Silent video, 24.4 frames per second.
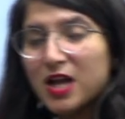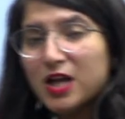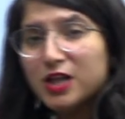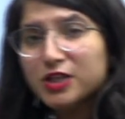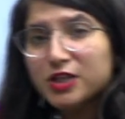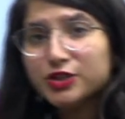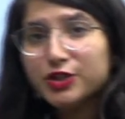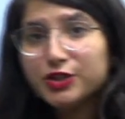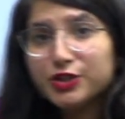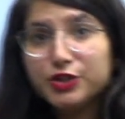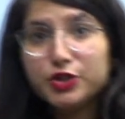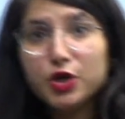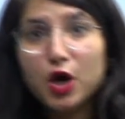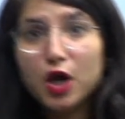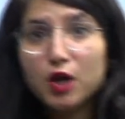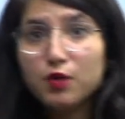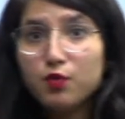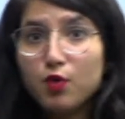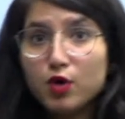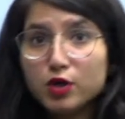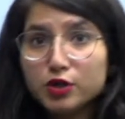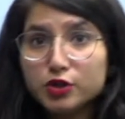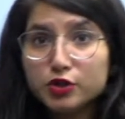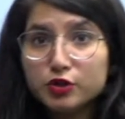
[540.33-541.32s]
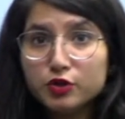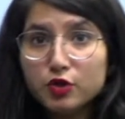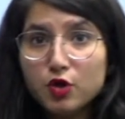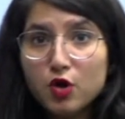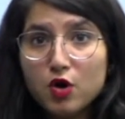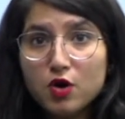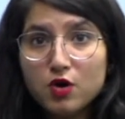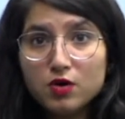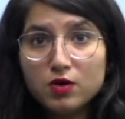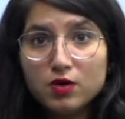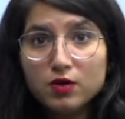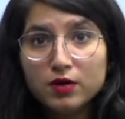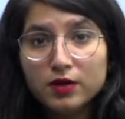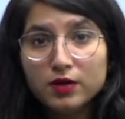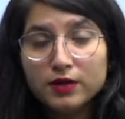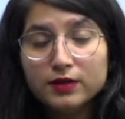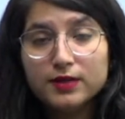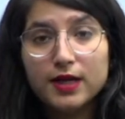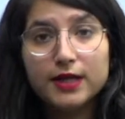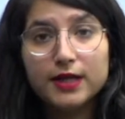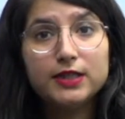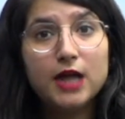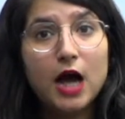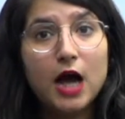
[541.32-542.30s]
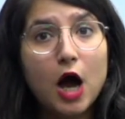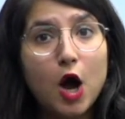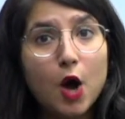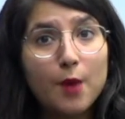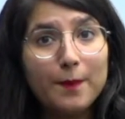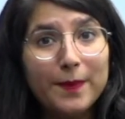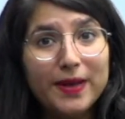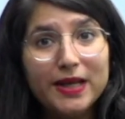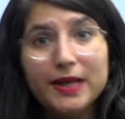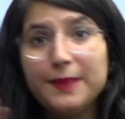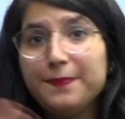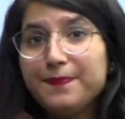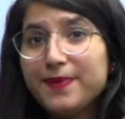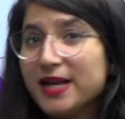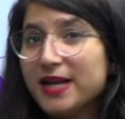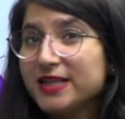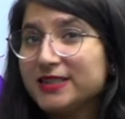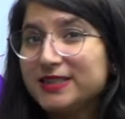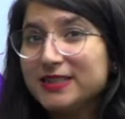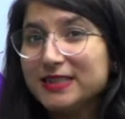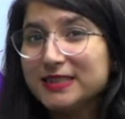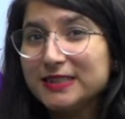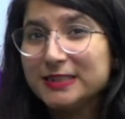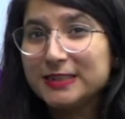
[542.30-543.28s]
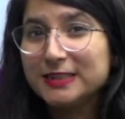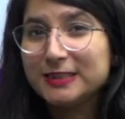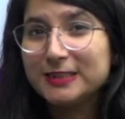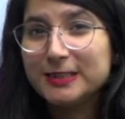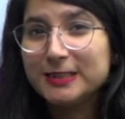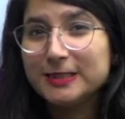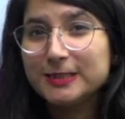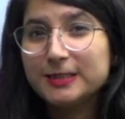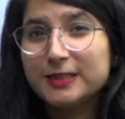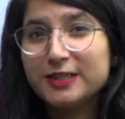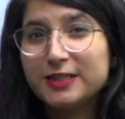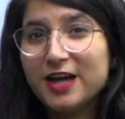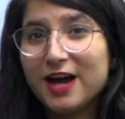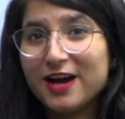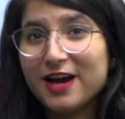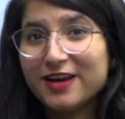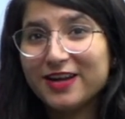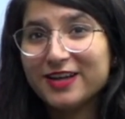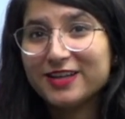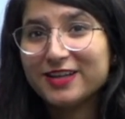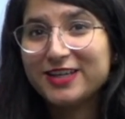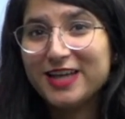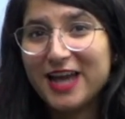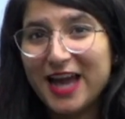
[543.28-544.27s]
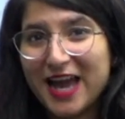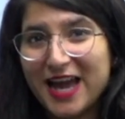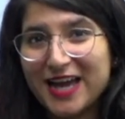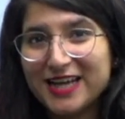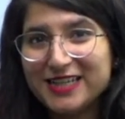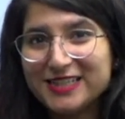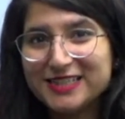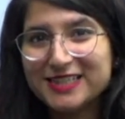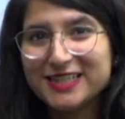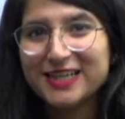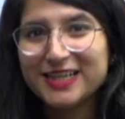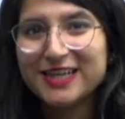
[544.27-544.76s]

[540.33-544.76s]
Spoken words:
So do you all want to know that how many presents did Kiara get?